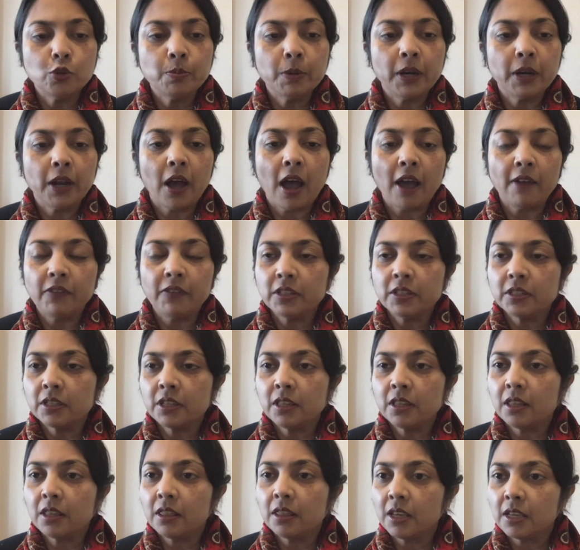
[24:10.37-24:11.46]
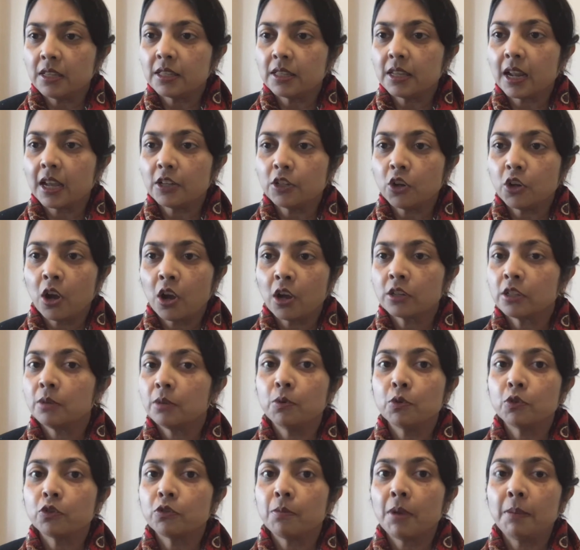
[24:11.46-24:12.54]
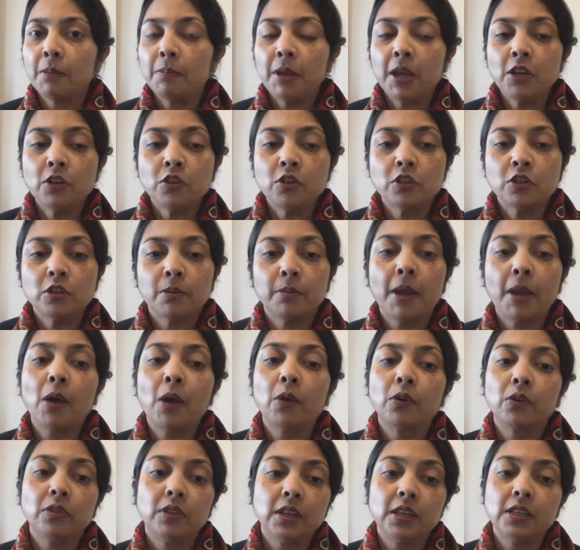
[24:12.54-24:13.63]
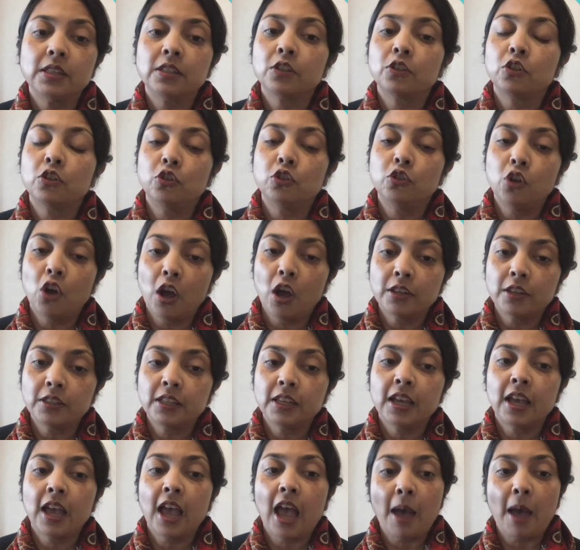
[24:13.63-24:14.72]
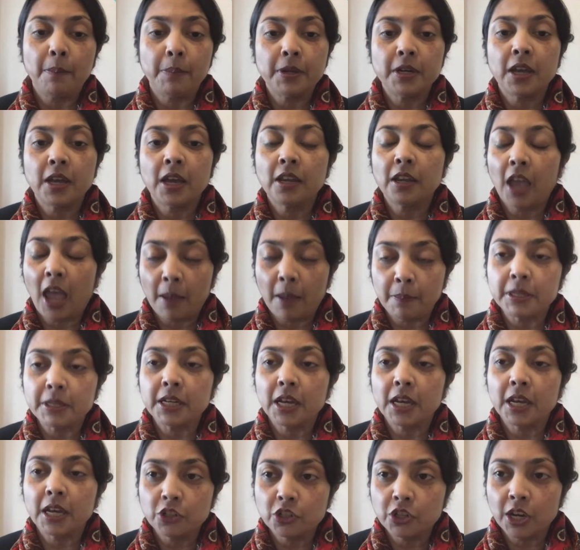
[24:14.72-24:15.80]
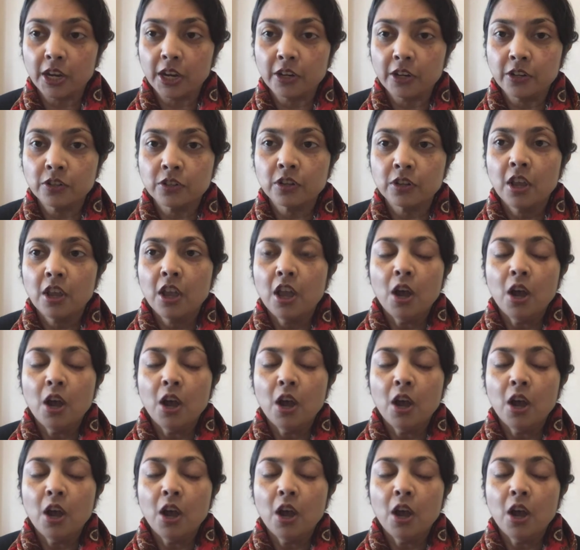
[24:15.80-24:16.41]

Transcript: But obviously the things that I talk to most of my patients about are things such as nausea, appetite change.